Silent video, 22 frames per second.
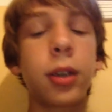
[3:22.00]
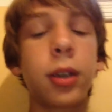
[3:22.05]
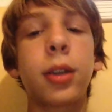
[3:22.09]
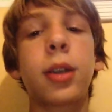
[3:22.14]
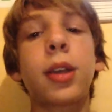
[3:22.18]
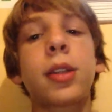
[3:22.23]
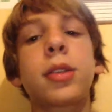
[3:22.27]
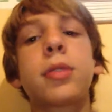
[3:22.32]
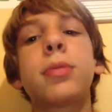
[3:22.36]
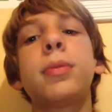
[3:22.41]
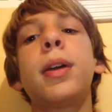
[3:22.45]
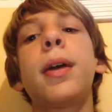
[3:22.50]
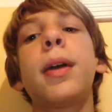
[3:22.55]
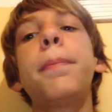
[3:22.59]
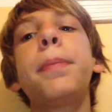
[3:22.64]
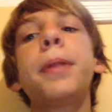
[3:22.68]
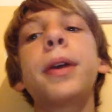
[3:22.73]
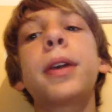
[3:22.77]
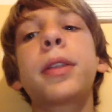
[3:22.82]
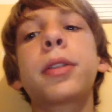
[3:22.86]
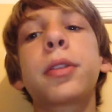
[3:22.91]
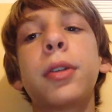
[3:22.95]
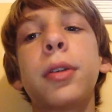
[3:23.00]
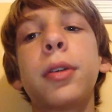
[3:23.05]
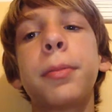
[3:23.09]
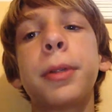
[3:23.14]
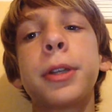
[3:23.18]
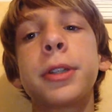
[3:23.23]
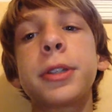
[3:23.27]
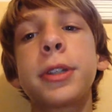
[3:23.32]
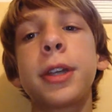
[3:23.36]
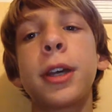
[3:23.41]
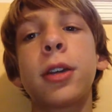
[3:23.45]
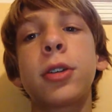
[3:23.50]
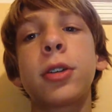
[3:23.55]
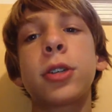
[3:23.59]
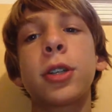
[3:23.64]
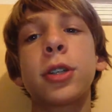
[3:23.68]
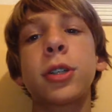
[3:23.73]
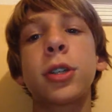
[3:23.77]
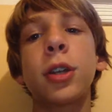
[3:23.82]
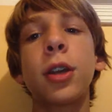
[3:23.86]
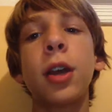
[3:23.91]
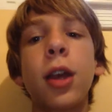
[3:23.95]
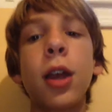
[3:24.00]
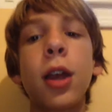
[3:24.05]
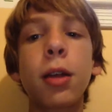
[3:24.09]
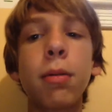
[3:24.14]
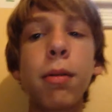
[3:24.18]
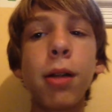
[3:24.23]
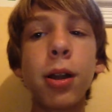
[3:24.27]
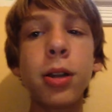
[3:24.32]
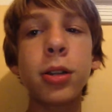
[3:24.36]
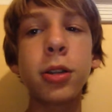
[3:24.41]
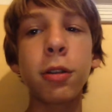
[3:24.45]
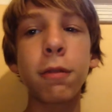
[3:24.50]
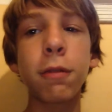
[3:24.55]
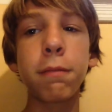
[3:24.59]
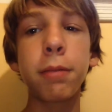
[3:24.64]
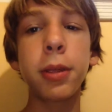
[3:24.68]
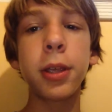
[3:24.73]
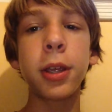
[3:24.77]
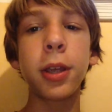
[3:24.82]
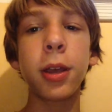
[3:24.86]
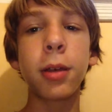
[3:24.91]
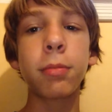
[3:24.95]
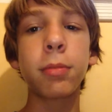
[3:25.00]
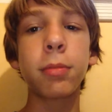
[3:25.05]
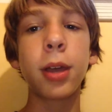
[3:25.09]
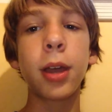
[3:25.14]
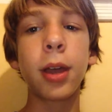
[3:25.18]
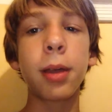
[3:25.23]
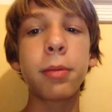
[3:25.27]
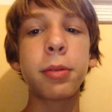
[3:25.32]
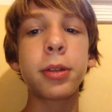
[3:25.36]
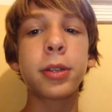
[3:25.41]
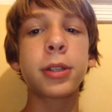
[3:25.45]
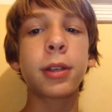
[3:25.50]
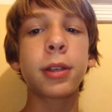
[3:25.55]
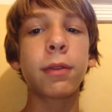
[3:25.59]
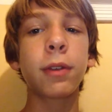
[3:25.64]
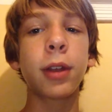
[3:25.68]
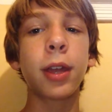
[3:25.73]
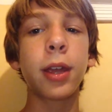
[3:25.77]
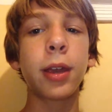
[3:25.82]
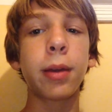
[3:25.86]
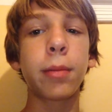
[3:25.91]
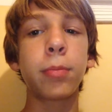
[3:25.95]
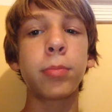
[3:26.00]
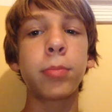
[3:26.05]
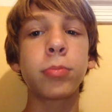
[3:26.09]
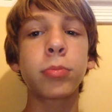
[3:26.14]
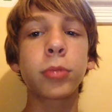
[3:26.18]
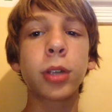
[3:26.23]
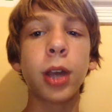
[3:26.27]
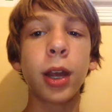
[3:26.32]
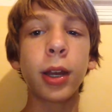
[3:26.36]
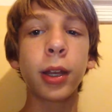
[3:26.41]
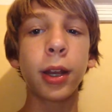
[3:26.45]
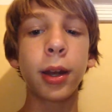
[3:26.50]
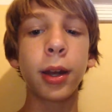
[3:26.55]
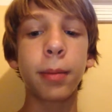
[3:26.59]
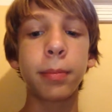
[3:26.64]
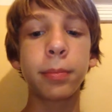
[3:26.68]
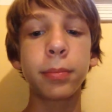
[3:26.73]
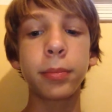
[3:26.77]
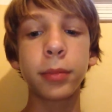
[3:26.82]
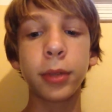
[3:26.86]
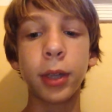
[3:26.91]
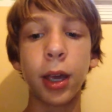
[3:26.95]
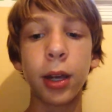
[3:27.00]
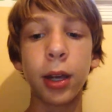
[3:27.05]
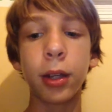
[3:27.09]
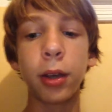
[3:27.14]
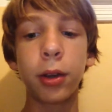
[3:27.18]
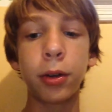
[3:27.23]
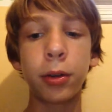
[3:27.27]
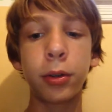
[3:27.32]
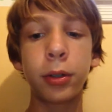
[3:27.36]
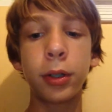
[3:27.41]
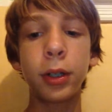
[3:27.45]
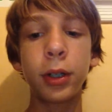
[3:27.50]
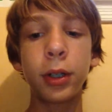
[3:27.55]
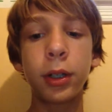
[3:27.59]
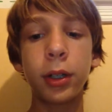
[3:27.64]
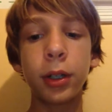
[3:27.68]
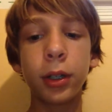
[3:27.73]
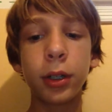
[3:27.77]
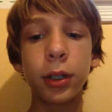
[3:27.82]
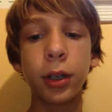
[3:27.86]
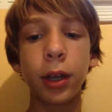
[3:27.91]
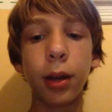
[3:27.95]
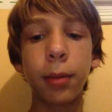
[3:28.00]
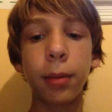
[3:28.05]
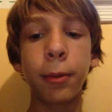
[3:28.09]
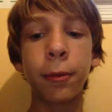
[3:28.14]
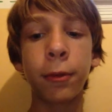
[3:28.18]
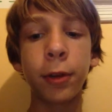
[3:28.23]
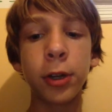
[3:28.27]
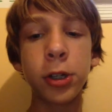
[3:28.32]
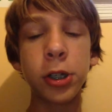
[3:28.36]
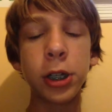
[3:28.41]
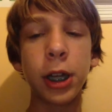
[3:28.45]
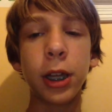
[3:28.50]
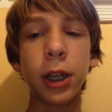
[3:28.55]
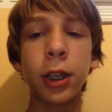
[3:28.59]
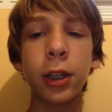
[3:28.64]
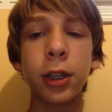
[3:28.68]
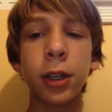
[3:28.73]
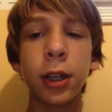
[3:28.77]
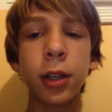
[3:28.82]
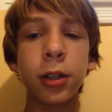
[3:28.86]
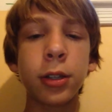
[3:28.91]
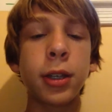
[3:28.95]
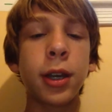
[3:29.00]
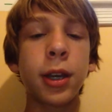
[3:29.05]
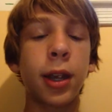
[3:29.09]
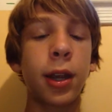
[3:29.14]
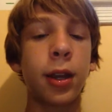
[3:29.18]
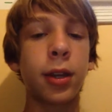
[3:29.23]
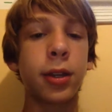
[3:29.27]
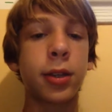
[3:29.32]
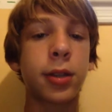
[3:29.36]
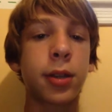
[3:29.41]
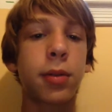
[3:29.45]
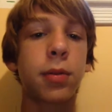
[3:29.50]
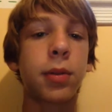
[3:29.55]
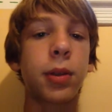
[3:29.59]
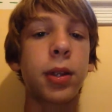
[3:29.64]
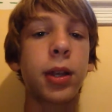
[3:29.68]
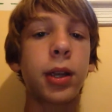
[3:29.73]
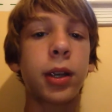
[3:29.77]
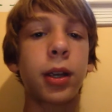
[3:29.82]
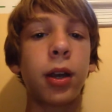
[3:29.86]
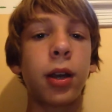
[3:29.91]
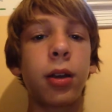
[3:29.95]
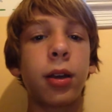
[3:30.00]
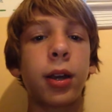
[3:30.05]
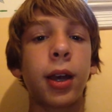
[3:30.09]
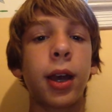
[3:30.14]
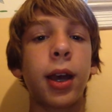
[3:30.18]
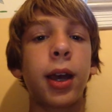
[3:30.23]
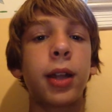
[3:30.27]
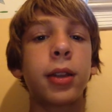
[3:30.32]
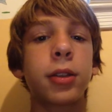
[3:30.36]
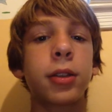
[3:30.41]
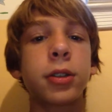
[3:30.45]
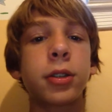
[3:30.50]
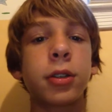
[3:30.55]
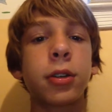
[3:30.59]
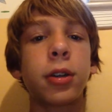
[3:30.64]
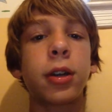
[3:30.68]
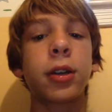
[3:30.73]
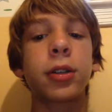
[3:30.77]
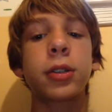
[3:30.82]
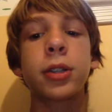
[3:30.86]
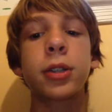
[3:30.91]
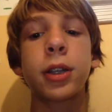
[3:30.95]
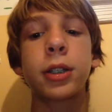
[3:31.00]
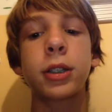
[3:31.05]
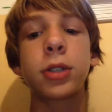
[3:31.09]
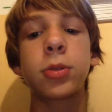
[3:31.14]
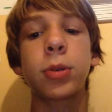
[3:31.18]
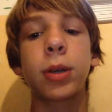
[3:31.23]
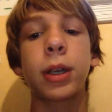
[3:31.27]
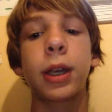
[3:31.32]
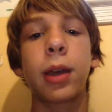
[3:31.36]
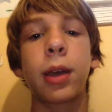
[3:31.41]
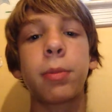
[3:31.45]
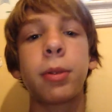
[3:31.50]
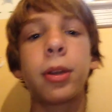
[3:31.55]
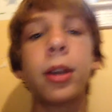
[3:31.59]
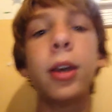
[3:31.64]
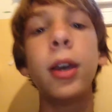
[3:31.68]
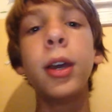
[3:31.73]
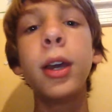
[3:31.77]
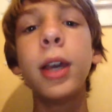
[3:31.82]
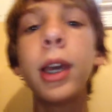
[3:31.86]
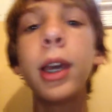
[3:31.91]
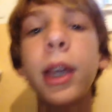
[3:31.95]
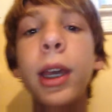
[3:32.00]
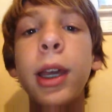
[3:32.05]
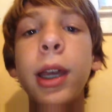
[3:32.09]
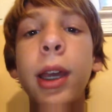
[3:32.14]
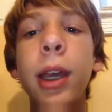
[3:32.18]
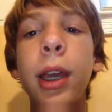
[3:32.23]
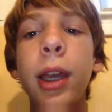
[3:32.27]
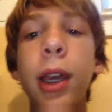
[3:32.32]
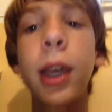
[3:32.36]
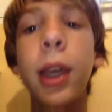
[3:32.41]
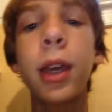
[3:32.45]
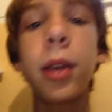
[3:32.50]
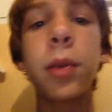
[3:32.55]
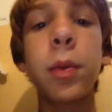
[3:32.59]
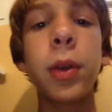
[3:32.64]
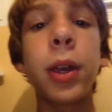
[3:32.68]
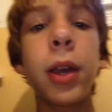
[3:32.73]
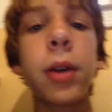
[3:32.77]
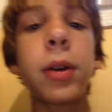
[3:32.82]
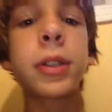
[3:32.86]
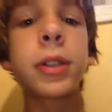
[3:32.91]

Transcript: gets me up like 30 minutes later and says, Come on, it's 7 p.m. I mean, it's 7 a.m. Gotta get up. Gotta go. Gotta be fresh. Gotta get downstairs. And we're like, Oh, God, there's no downstairs to our cabin. And we go